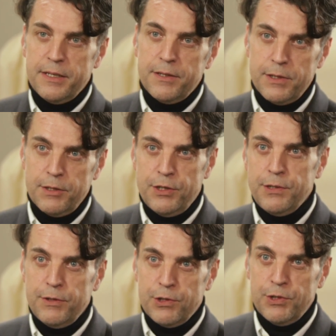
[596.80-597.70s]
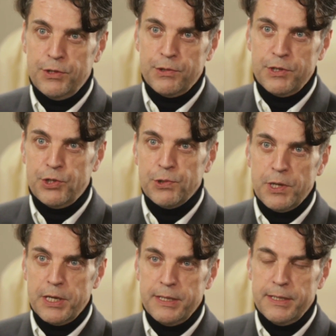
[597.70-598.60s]
to the
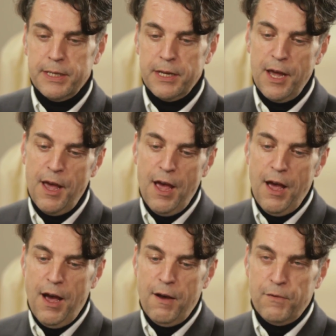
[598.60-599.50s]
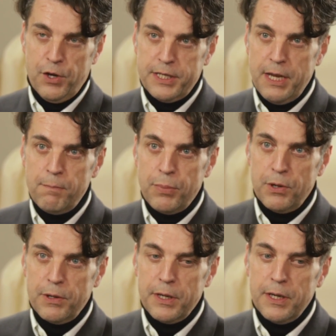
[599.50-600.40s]
journalist, For
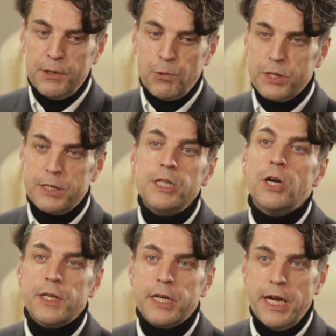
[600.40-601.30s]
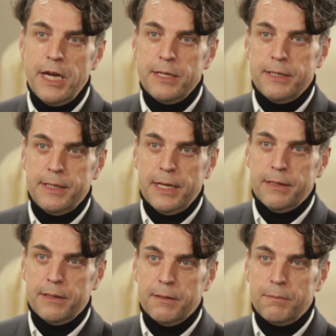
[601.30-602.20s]
example, it was not the case
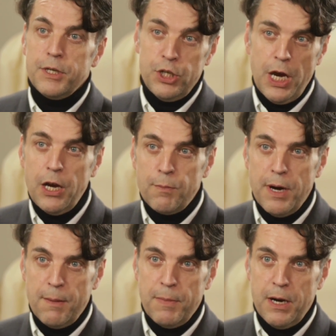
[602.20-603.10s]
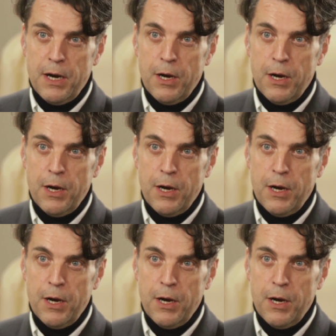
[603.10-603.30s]
that Michelle Obama